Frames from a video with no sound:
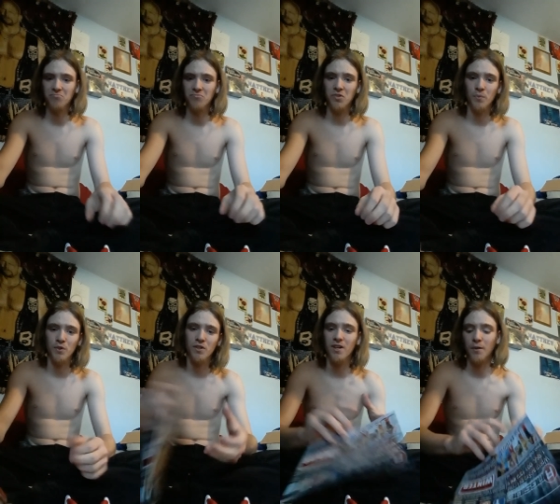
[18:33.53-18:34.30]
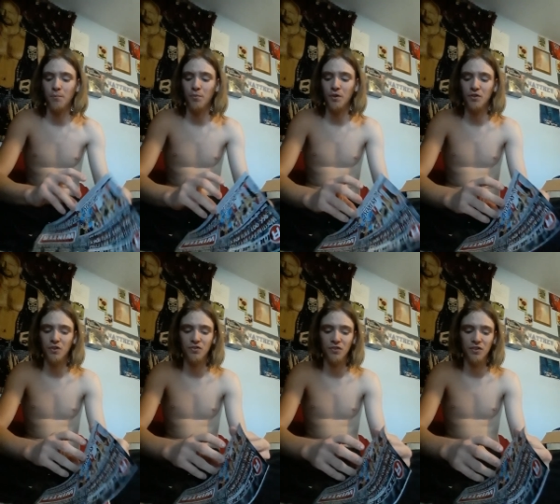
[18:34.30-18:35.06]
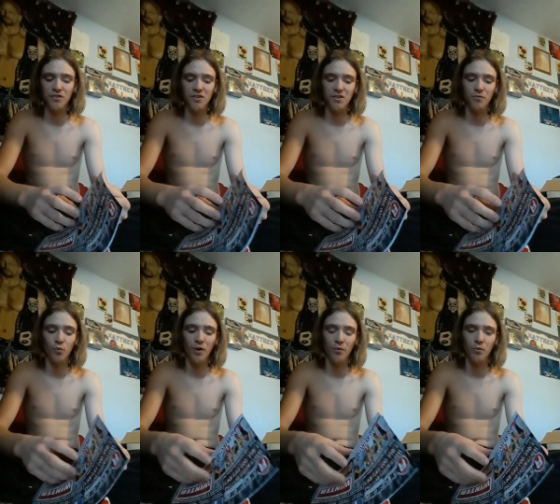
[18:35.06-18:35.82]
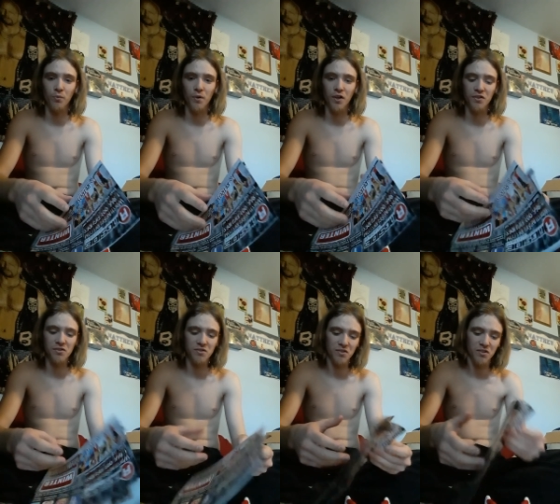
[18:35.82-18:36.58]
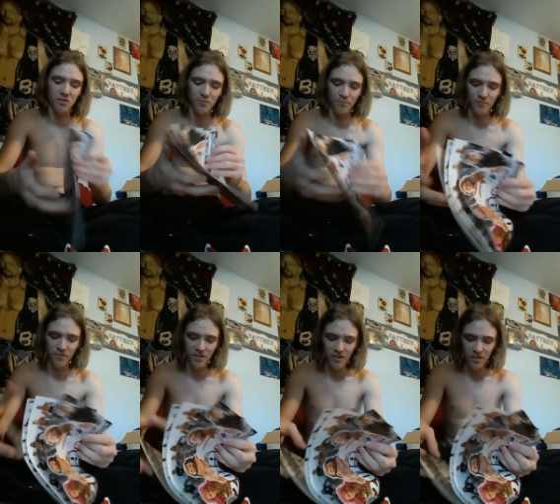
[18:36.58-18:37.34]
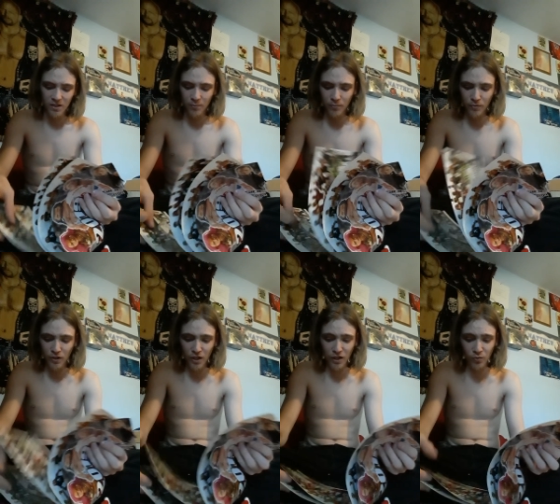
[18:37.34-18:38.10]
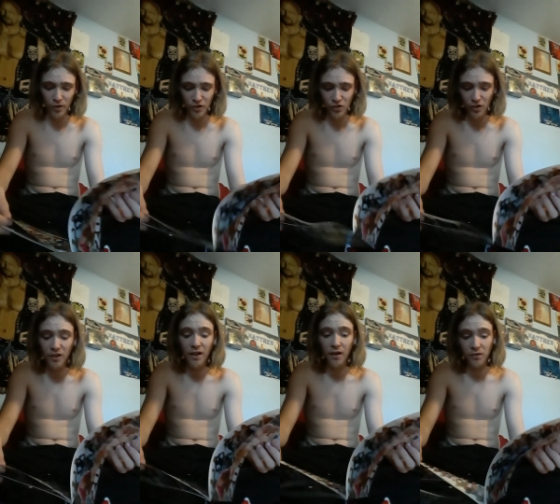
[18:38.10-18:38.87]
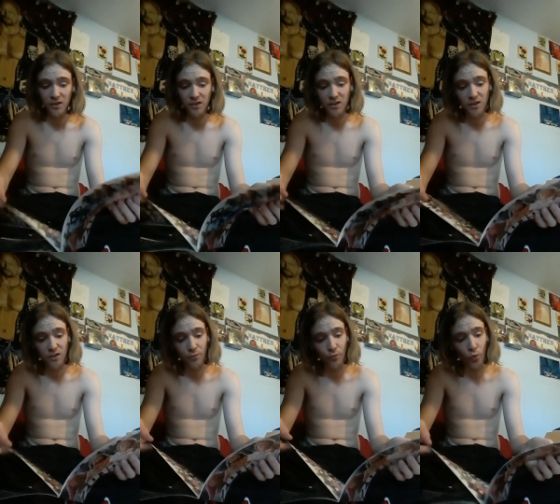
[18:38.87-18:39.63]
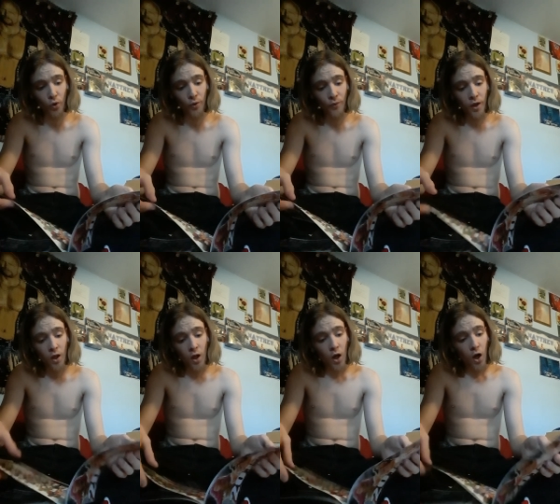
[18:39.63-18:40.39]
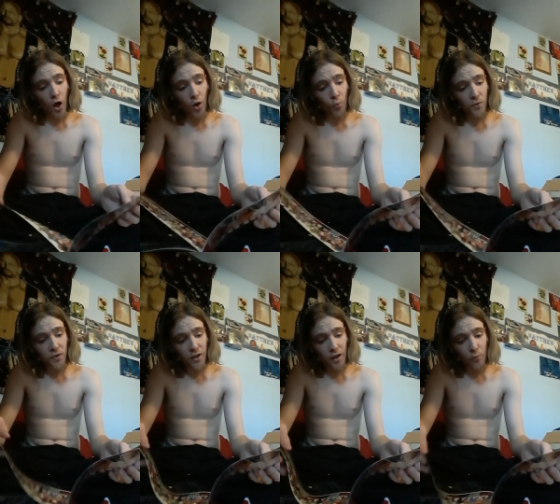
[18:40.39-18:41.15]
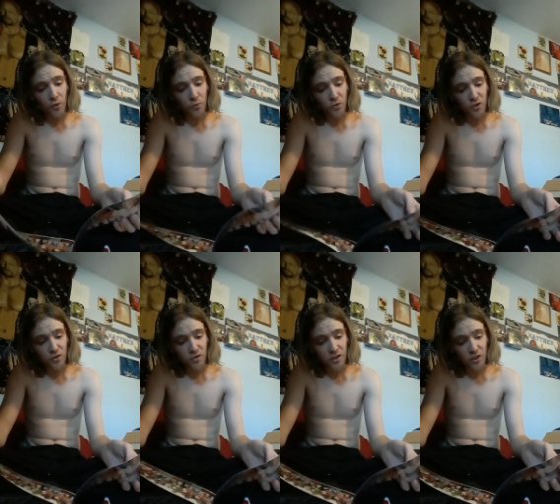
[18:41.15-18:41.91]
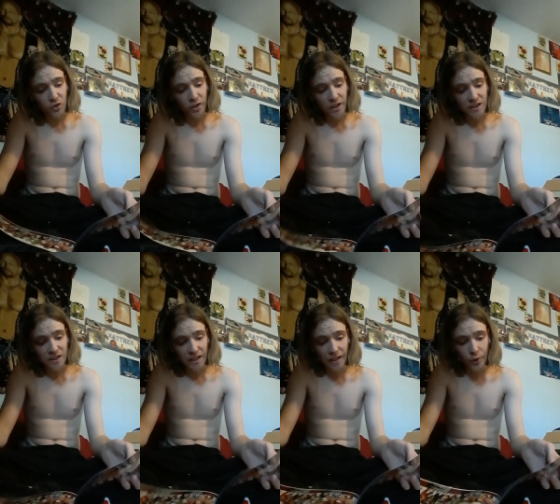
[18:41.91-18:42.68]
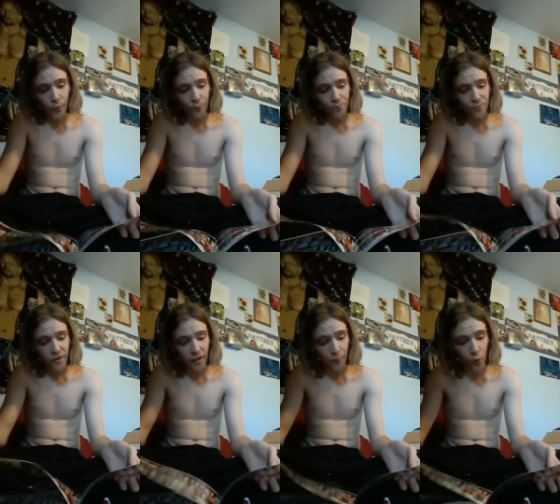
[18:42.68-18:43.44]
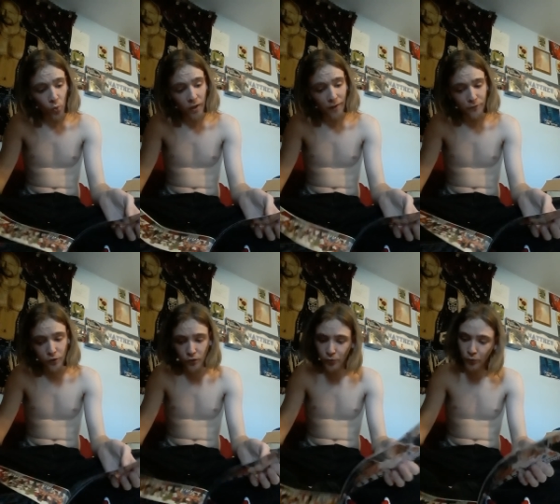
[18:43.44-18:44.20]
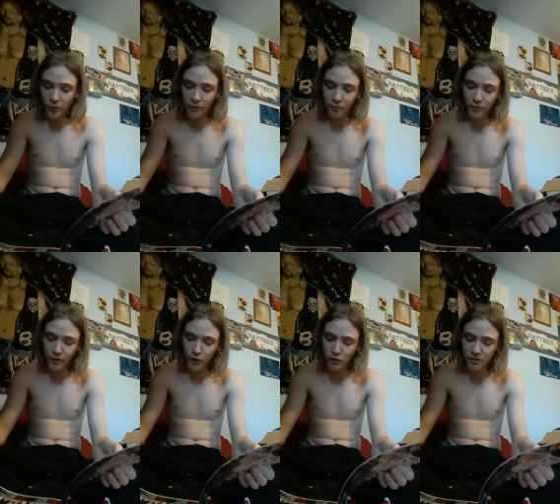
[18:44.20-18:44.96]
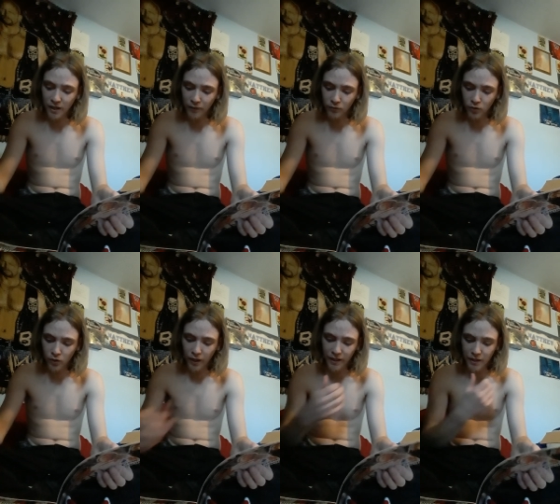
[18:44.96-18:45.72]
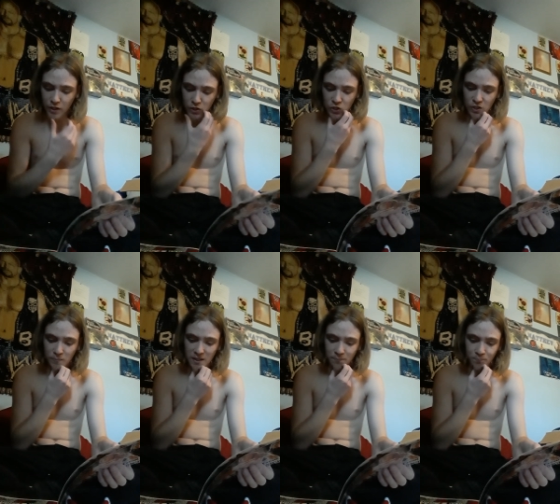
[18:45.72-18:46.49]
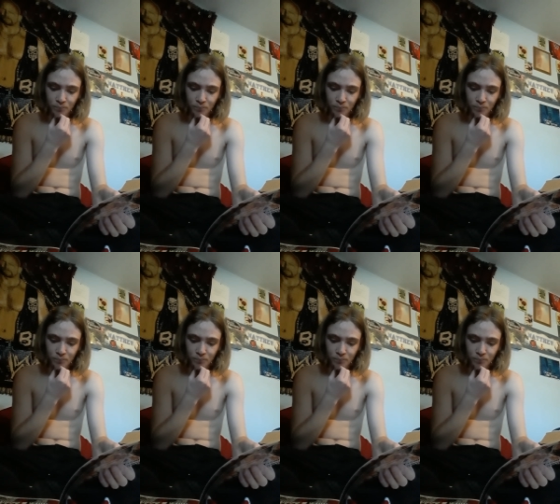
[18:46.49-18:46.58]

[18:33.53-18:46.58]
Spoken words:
Let me check. I'm pretty sure it's Elite 64 through the box, so not quite sure. Yeah, Elite 64. One thing I will tell you guys now, I'm going after 3 figures after I get Jimmy.